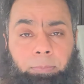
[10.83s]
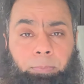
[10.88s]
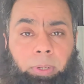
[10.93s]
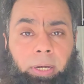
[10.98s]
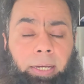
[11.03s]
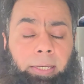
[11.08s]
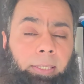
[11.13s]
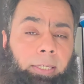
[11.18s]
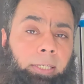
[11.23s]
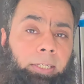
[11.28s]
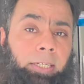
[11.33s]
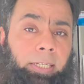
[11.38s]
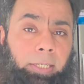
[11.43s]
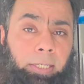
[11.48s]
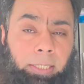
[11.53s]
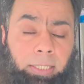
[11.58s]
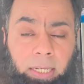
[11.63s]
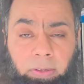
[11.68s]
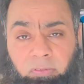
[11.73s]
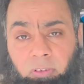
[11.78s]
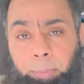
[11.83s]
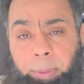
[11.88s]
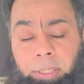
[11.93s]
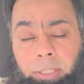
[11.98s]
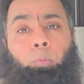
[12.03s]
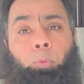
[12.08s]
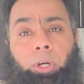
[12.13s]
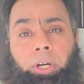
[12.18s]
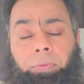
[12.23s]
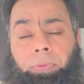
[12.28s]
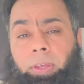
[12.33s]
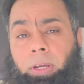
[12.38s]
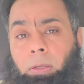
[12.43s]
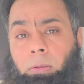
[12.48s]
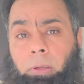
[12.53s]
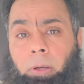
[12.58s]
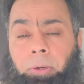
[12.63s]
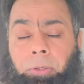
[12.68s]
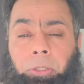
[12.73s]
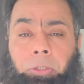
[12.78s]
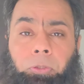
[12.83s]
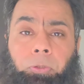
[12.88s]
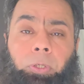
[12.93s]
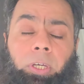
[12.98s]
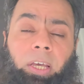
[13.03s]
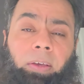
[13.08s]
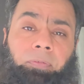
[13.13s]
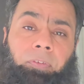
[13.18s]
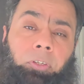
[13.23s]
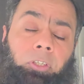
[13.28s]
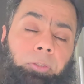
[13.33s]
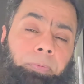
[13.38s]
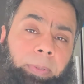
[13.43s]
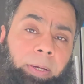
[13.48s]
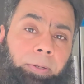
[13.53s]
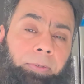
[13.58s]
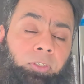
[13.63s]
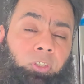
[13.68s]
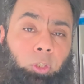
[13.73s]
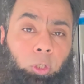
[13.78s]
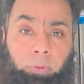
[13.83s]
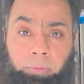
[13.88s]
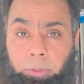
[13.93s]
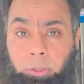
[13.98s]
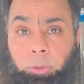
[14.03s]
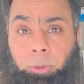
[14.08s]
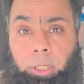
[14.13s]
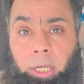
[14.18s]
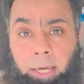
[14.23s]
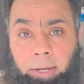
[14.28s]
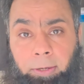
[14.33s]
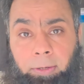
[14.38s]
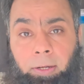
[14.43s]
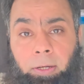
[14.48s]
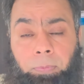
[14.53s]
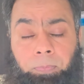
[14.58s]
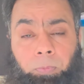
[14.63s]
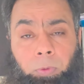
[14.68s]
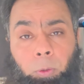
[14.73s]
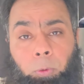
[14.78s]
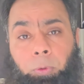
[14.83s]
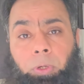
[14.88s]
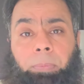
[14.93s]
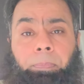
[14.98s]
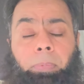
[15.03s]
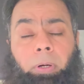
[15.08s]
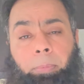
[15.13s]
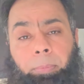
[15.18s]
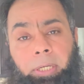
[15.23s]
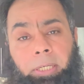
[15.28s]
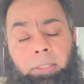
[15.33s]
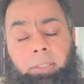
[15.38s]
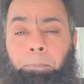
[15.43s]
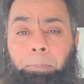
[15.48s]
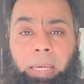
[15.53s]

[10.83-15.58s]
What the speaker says: by the Canadian government where they allow you to have your spouse over to Canada on a permanent